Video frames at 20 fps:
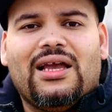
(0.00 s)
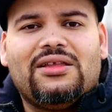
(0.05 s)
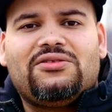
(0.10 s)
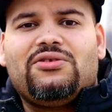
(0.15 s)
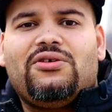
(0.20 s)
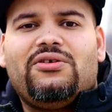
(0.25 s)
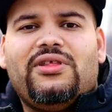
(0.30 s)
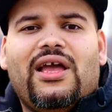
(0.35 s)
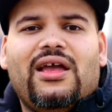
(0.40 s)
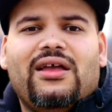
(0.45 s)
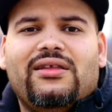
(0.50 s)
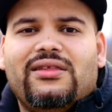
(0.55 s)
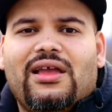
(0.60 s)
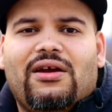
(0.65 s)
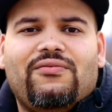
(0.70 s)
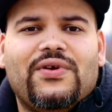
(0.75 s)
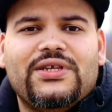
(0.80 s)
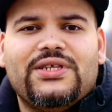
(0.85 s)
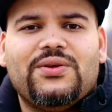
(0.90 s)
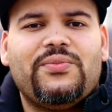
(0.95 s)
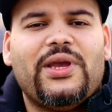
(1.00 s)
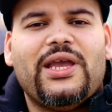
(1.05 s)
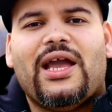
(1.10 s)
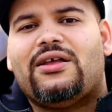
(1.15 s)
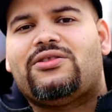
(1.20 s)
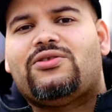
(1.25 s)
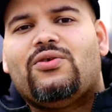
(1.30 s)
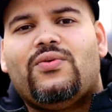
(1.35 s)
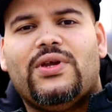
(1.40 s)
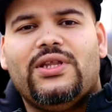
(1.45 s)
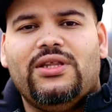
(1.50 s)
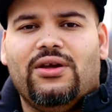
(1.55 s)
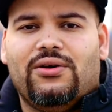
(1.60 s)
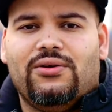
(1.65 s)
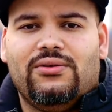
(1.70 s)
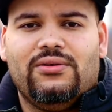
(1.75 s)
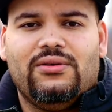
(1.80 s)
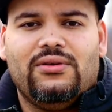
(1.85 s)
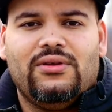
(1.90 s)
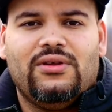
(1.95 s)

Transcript: I throw that that resume out the window.